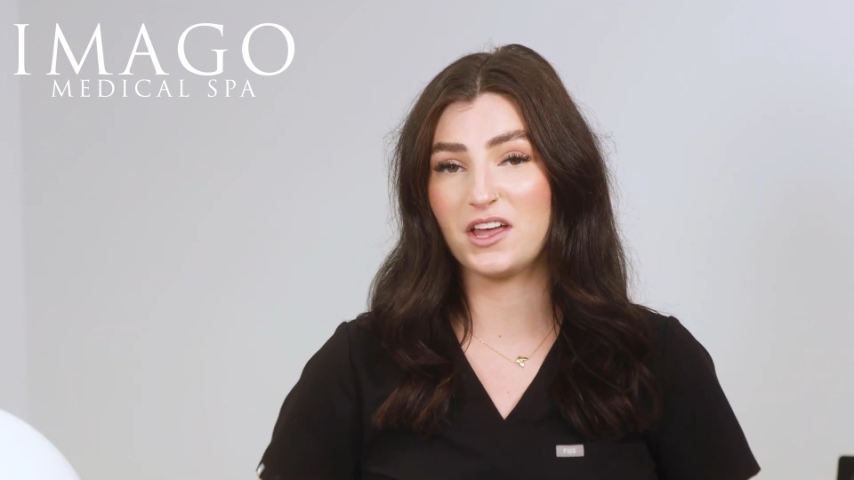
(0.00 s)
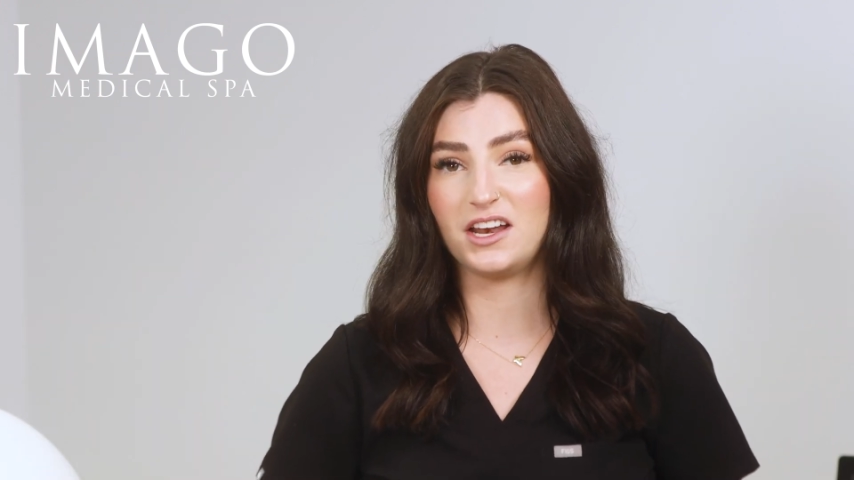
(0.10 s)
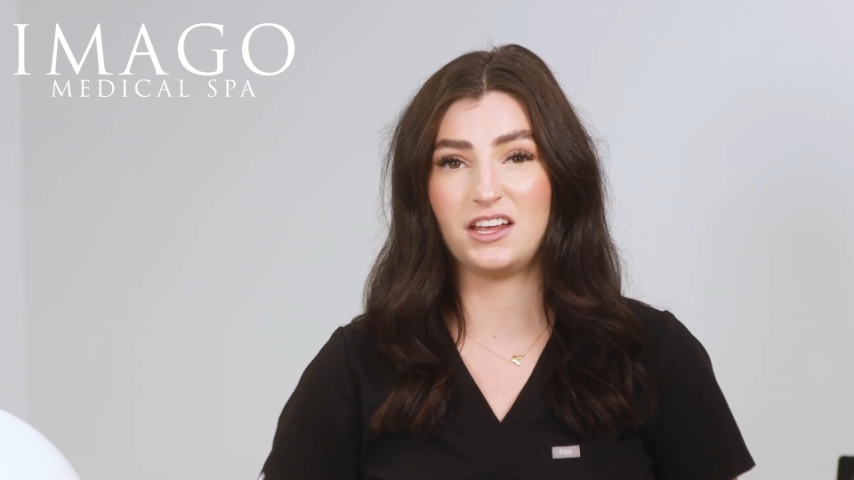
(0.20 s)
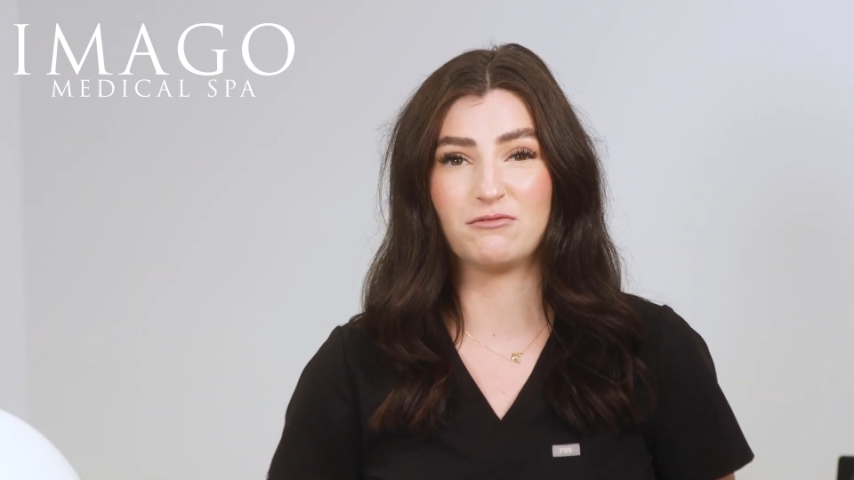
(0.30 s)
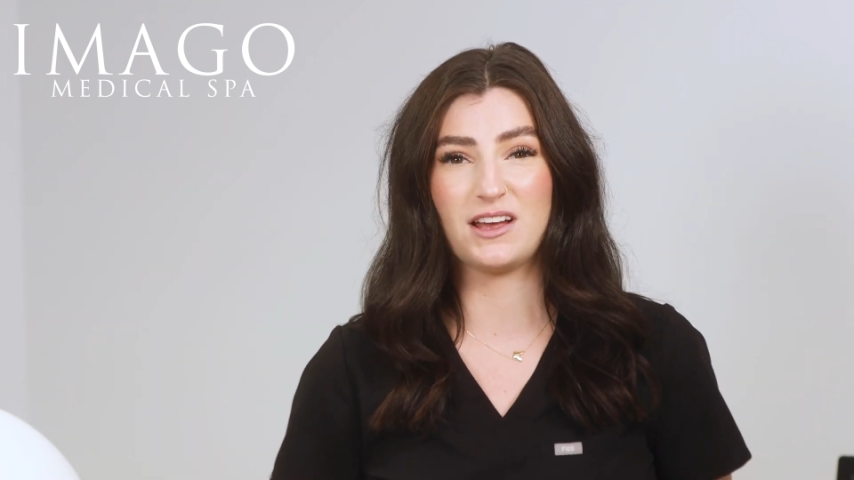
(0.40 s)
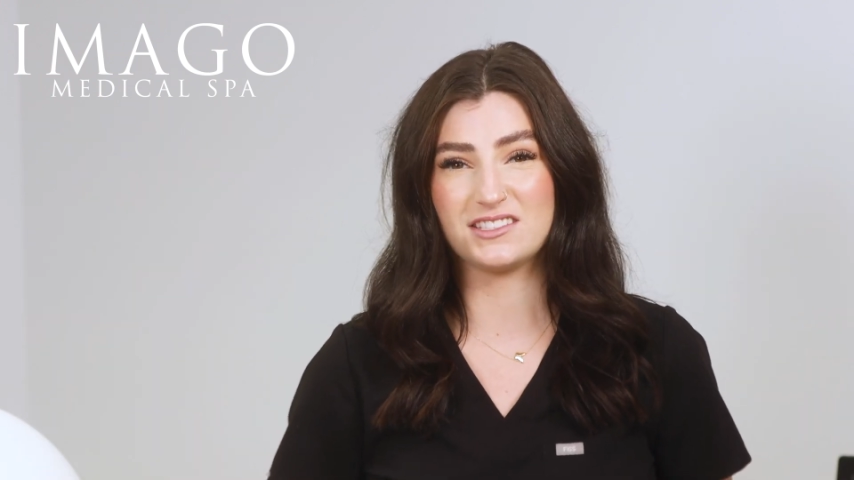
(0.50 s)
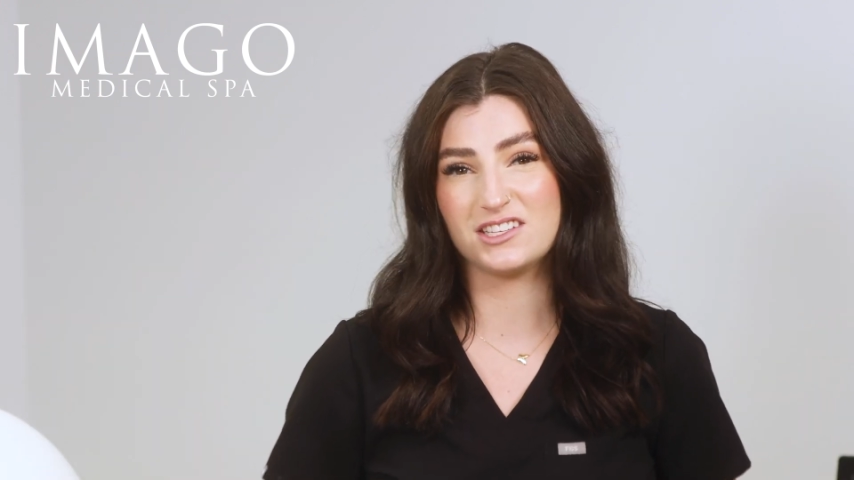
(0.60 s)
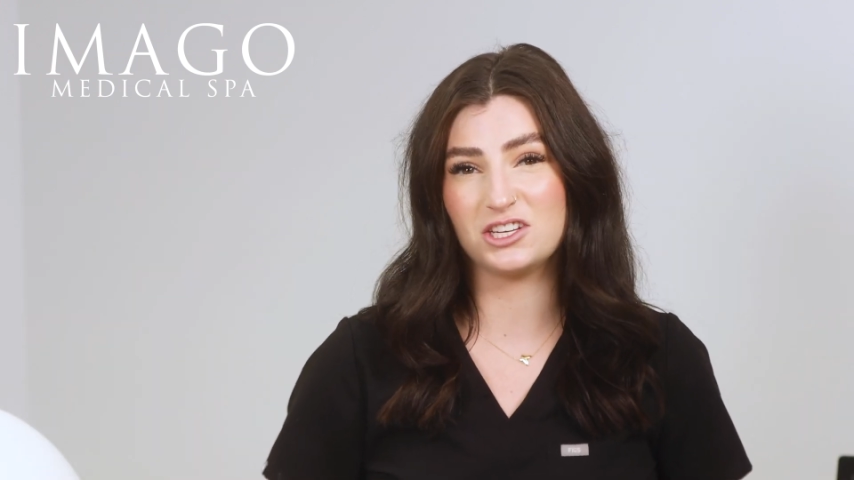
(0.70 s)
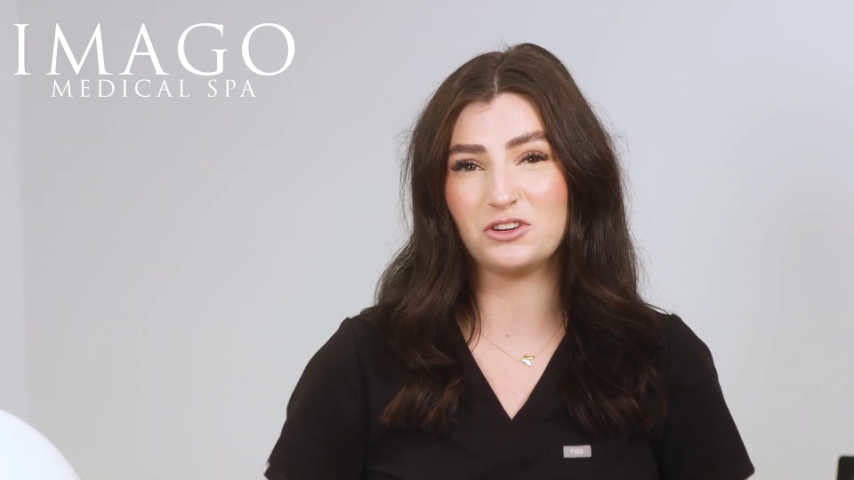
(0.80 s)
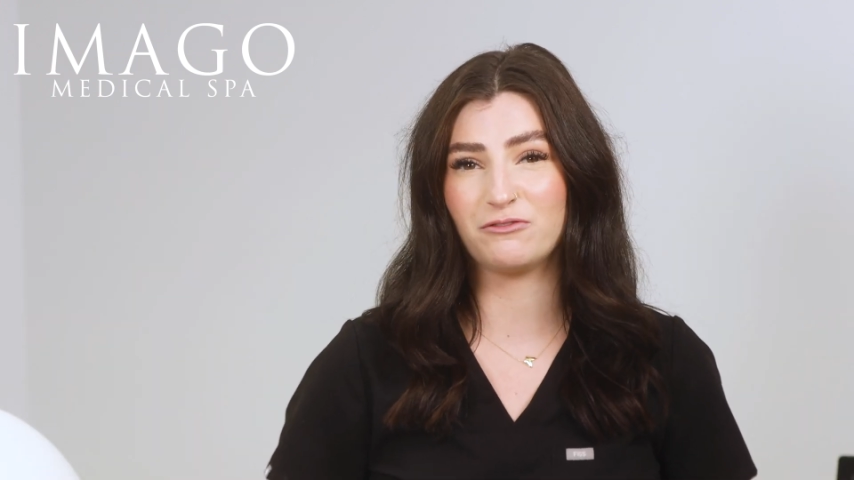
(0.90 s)
any
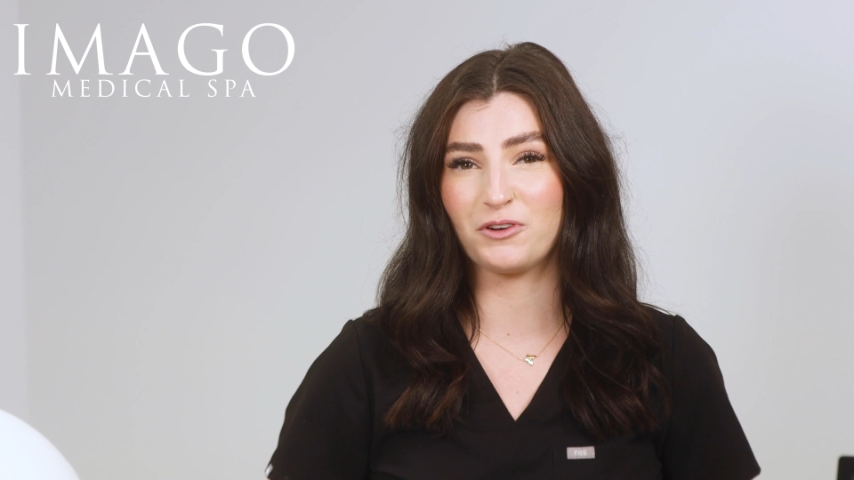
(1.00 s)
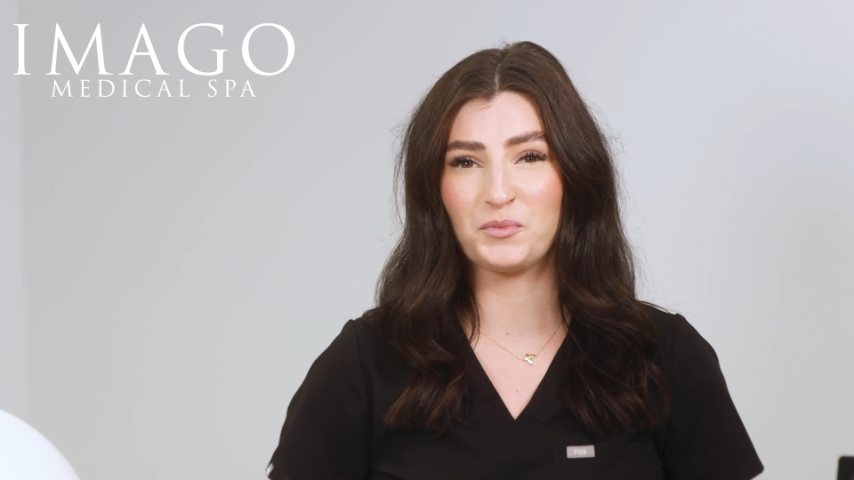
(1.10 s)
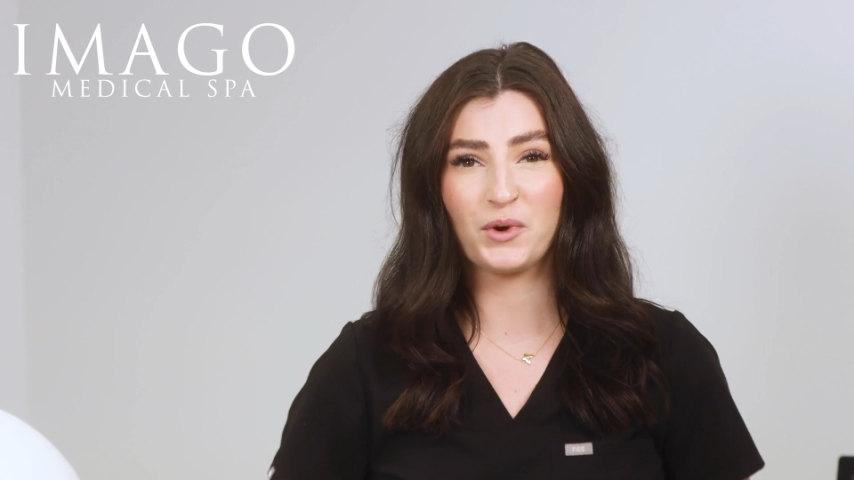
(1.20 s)
residue from